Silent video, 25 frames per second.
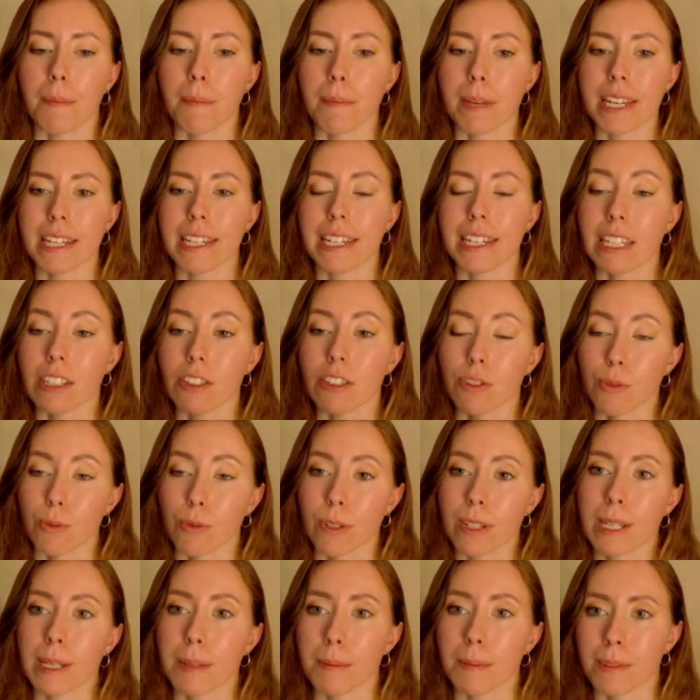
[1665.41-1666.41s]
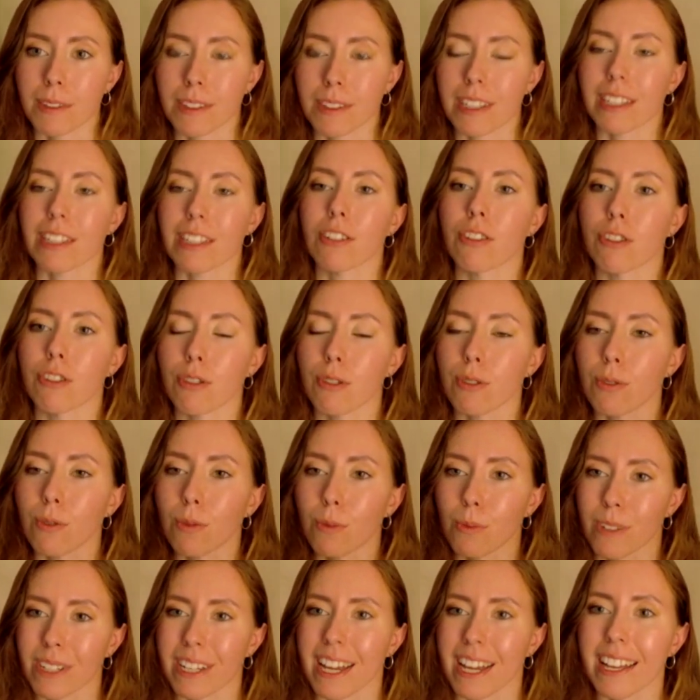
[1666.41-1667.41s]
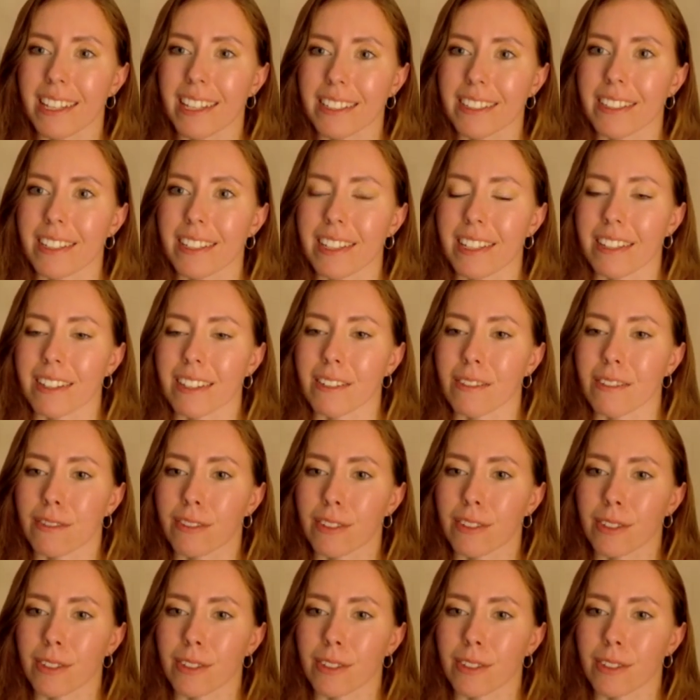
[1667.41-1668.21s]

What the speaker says: making dreams into reality.